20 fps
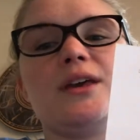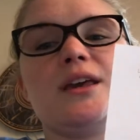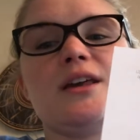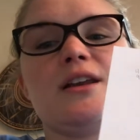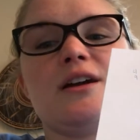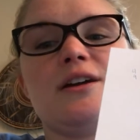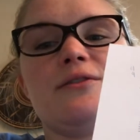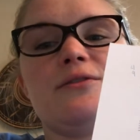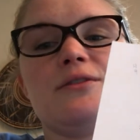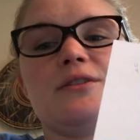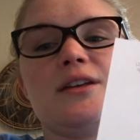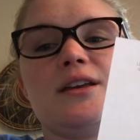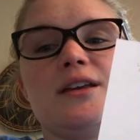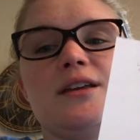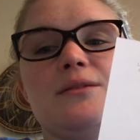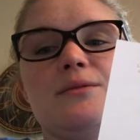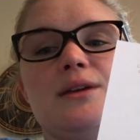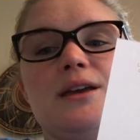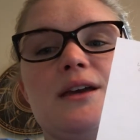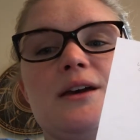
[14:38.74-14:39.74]
it all for you. Here
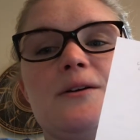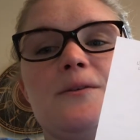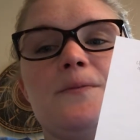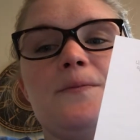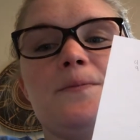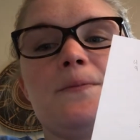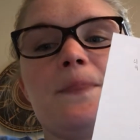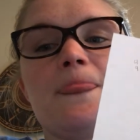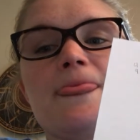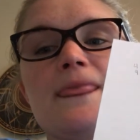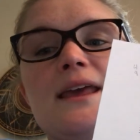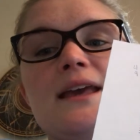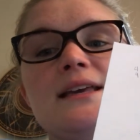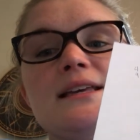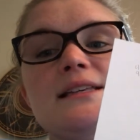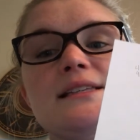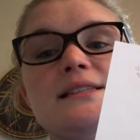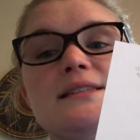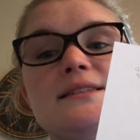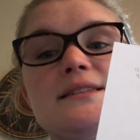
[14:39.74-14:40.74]
we go.
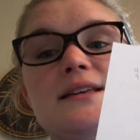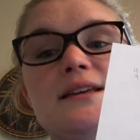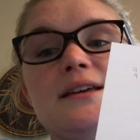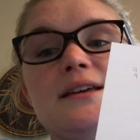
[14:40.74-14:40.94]
C,